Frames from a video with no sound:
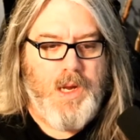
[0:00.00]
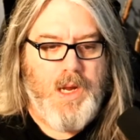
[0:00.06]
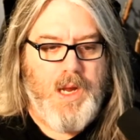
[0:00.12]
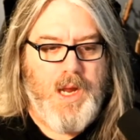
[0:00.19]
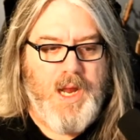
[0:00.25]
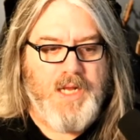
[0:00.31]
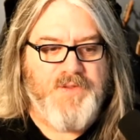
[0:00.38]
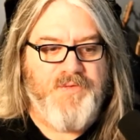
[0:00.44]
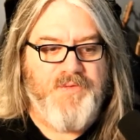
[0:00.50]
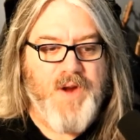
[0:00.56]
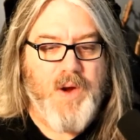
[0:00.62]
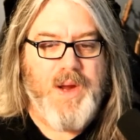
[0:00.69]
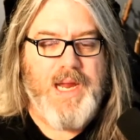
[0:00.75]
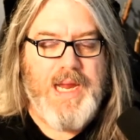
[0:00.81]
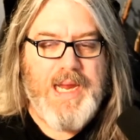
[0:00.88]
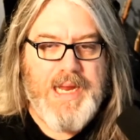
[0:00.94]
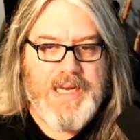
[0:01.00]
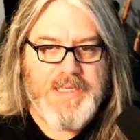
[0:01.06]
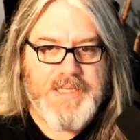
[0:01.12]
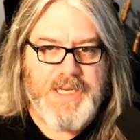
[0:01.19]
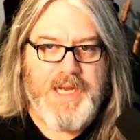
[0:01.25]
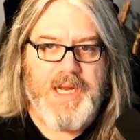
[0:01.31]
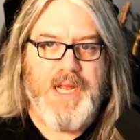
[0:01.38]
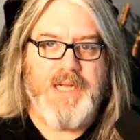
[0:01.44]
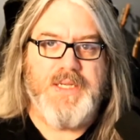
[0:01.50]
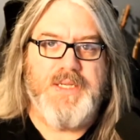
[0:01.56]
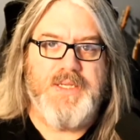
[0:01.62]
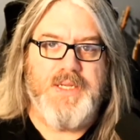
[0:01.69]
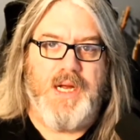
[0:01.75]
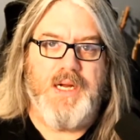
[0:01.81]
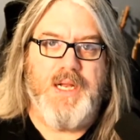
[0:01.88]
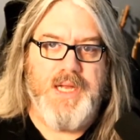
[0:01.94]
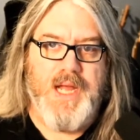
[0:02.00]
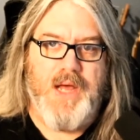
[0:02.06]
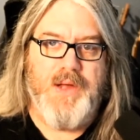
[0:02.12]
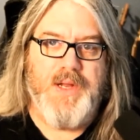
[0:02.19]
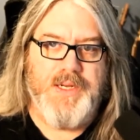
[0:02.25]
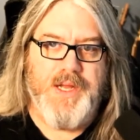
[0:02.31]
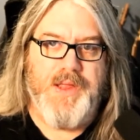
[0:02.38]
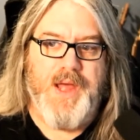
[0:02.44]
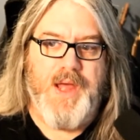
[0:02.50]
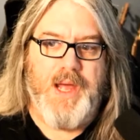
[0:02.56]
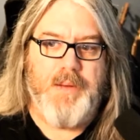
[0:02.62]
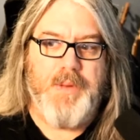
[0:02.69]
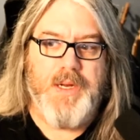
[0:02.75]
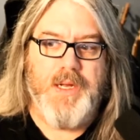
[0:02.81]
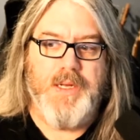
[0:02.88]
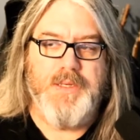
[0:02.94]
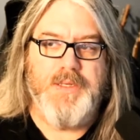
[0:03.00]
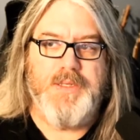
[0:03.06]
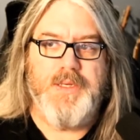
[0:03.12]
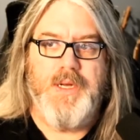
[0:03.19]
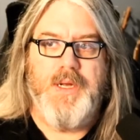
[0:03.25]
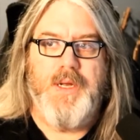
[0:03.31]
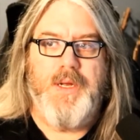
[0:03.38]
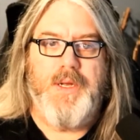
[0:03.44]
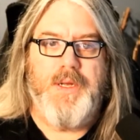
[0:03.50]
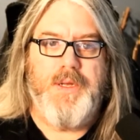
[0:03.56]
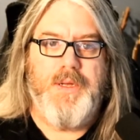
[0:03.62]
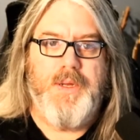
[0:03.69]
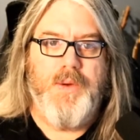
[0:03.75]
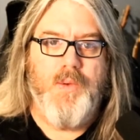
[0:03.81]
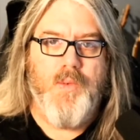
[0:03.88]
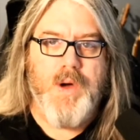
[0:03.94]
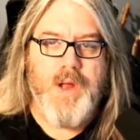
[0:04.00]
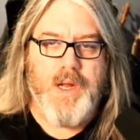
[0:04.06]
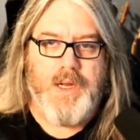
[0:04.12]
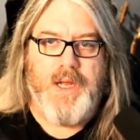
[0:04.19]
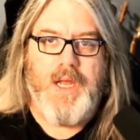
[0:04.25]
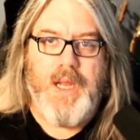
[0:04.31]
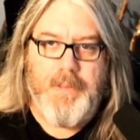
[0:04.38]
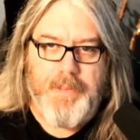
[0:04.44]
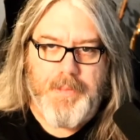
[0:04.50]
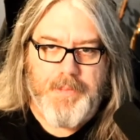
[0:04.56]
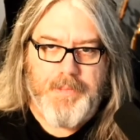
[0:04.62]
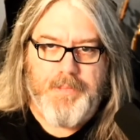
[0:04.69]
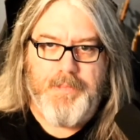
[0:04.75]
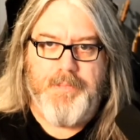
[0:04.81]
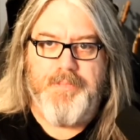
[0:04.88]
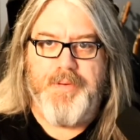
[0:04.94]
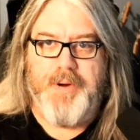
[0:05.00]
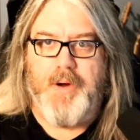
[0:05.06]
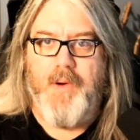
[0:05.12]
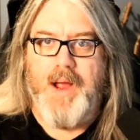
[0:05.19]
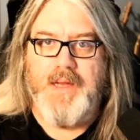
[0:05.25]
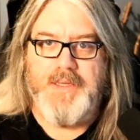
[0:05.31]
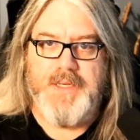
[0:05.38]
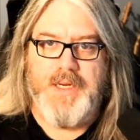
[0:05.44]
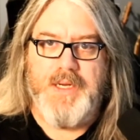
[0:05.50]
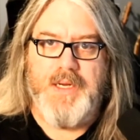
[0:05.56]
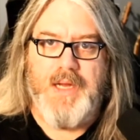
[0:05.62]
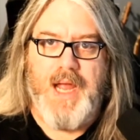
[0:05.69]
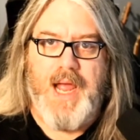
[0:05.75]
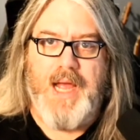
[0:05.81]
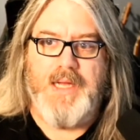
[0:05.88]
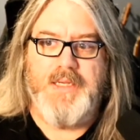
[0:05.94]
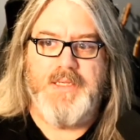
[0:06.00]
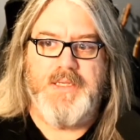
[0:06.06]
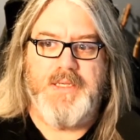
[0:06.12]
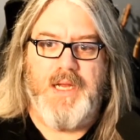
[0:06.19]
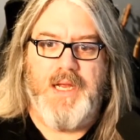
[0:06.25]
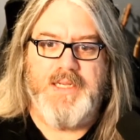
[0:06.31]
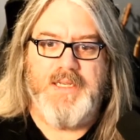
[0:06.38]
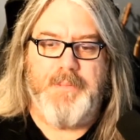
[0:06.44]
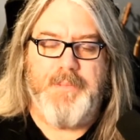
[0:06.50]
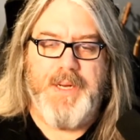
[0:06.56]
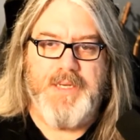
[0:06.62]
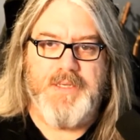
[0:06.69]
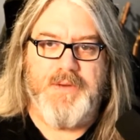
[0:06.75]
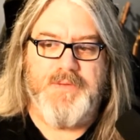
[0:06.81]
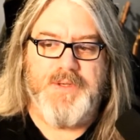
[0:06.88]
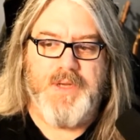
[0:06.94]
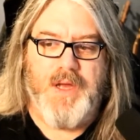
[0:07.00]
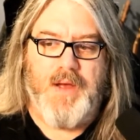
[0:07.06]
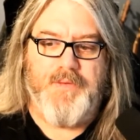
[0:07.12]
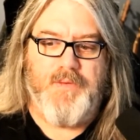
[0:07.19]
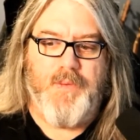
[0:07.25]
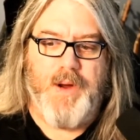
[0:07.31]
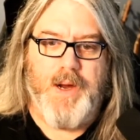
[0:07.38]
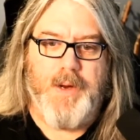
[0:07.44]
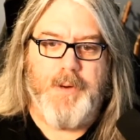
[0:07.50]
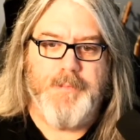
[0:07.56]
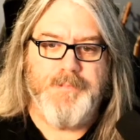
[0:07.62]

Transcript: it's very easy to get sucked down into that because you want to keep progressing as as a piece of software,